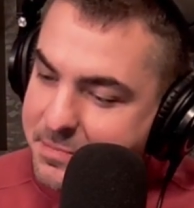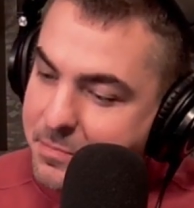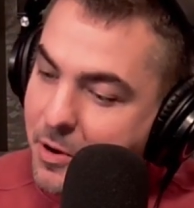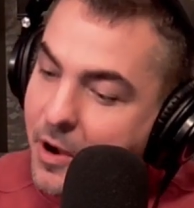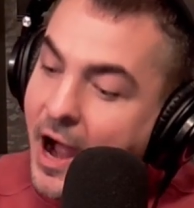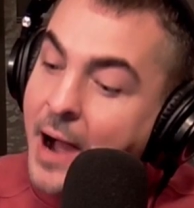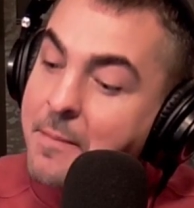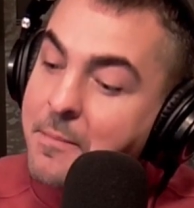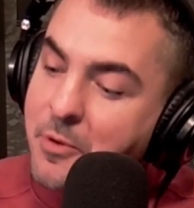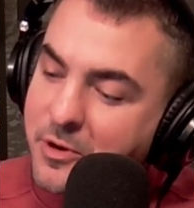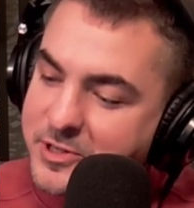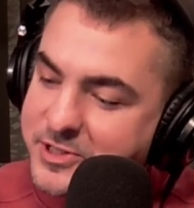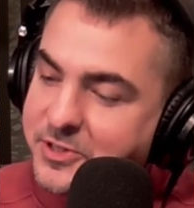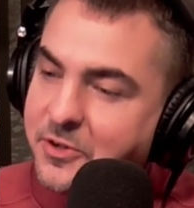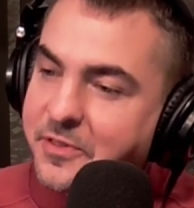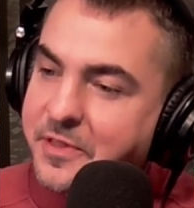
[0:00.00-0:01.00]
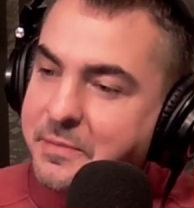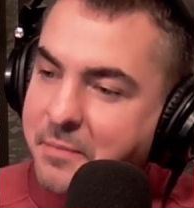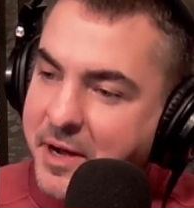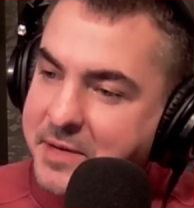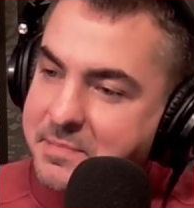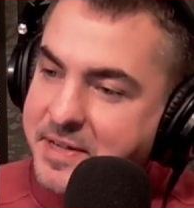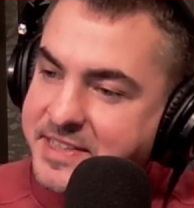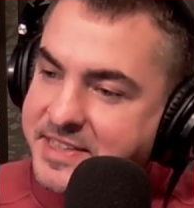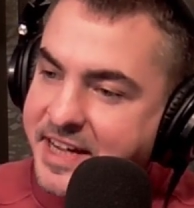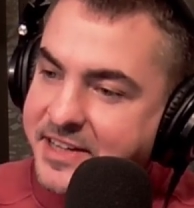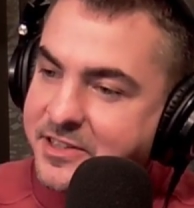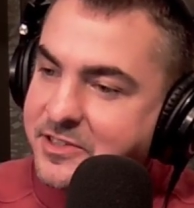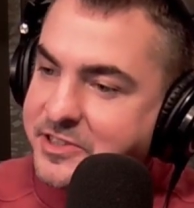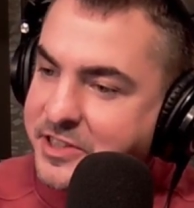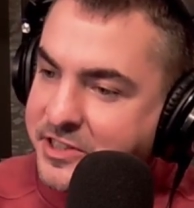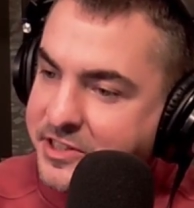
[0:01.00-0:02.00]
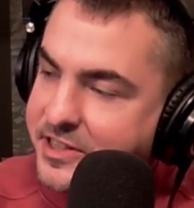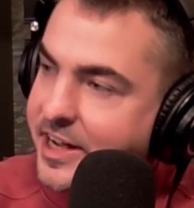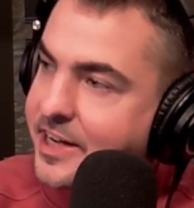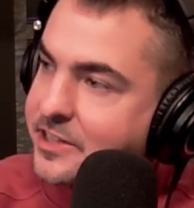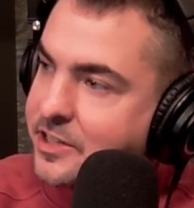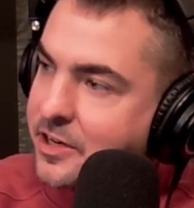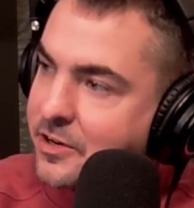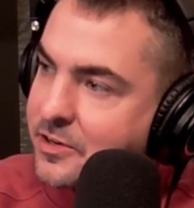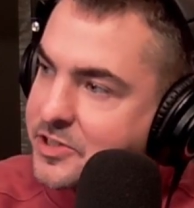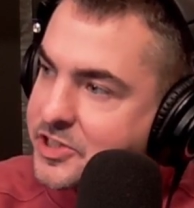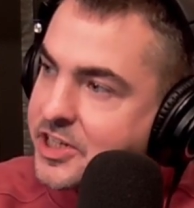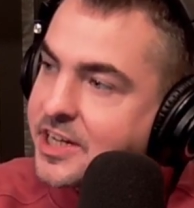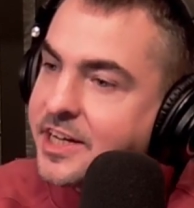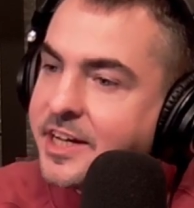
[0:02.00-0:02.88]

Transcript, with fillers: Mo- I'm more sold that Mike McDaniel is a good head coach,